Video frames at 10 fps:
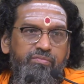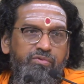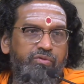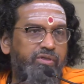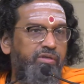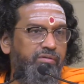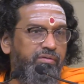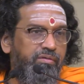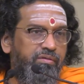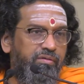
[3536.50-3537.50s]
Okay?
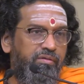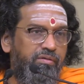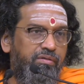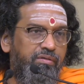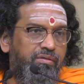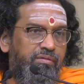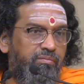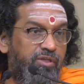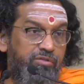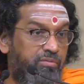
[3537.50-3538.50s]

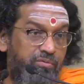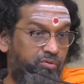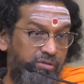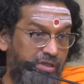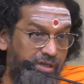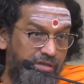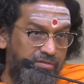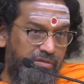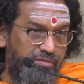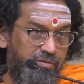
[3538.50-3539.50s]
Please don't think it
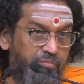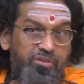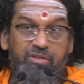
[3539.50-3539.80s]
is simple.